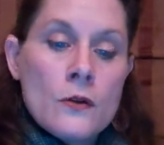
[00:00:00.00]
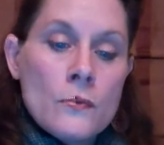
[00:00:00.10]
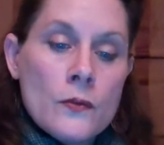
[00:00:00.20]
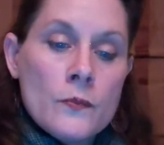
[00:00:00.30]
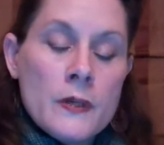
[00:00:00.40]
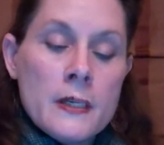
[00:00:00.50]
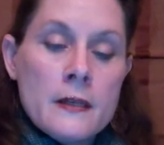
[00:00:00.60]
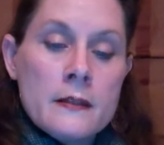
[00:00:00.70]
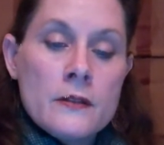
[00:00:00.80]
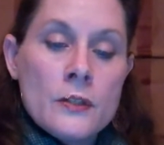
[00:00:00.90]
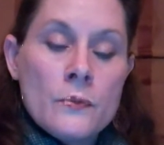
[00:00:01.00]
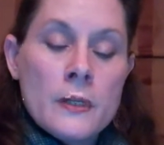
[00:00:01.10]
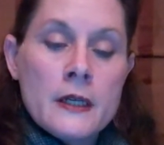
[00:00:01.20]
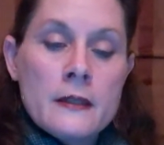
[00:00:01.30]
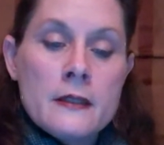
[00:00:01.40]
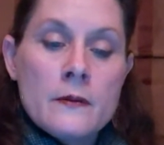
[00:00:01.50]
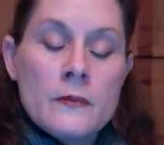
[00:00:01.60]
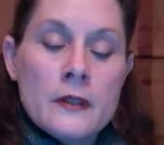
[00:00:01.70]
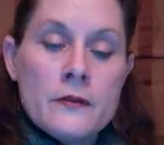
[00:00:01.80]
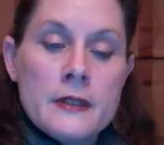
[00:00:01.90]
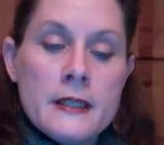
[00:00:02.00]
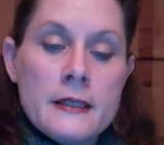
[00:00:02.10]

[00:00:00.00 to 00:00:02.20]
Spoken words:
Group B is doing some literacy